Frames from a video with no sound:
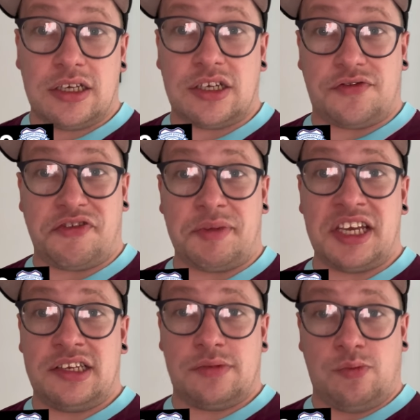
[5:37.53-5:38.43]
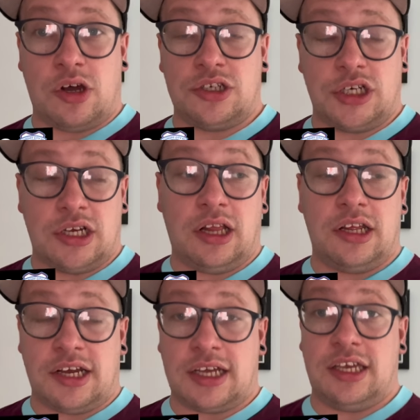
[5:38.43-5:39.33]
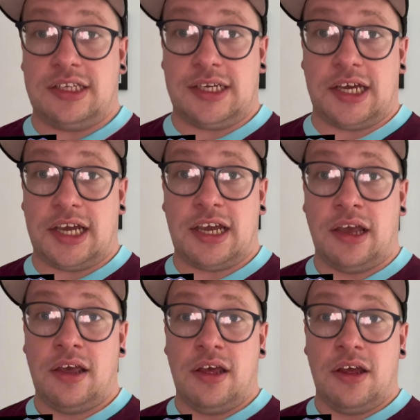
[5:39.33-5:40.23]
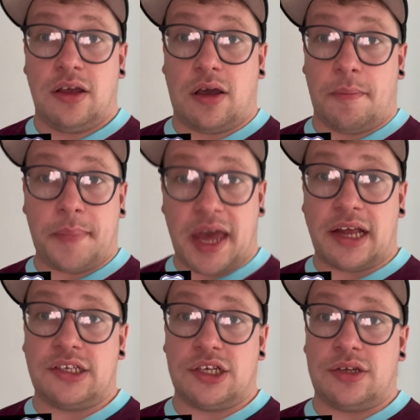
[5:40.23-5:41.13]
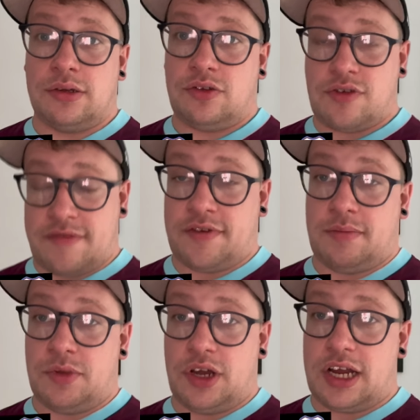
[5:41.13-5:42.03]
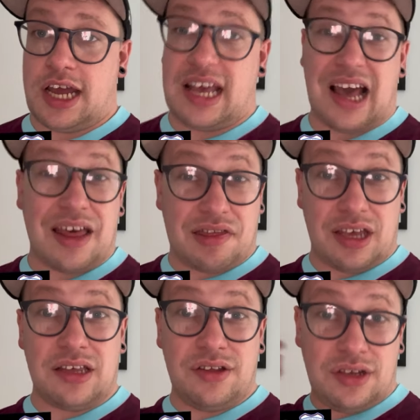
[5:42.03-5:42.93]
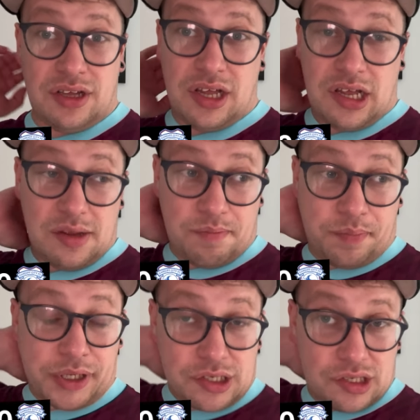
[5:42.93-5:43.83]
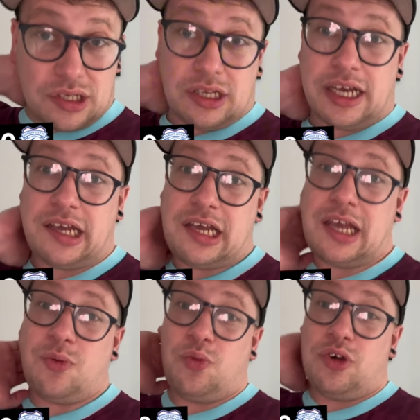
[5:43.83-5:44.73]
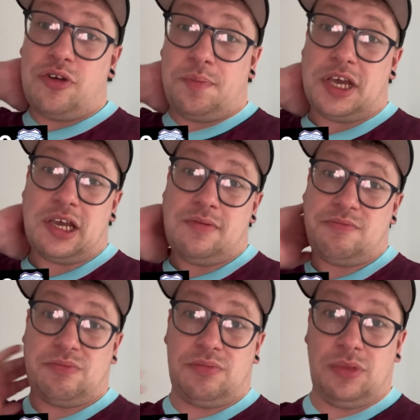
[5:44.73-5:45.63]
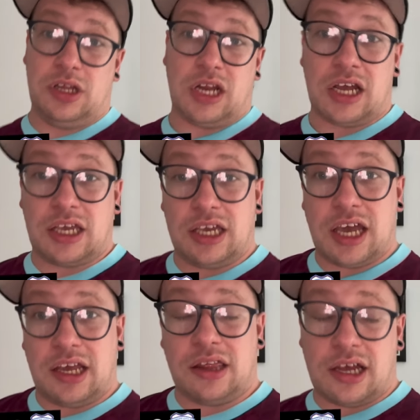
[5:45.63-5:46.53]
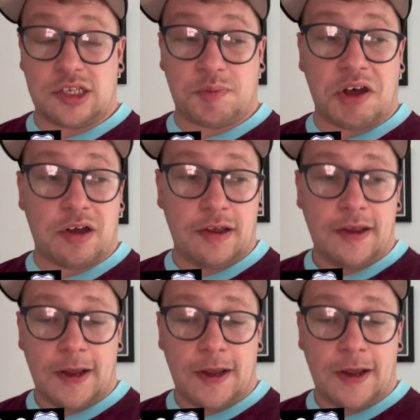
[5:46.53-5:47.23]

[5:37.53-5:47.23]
Because for me, watching Hladaki today compared to Trafford on Monday, I think personally it would be Hladaki getting that spot.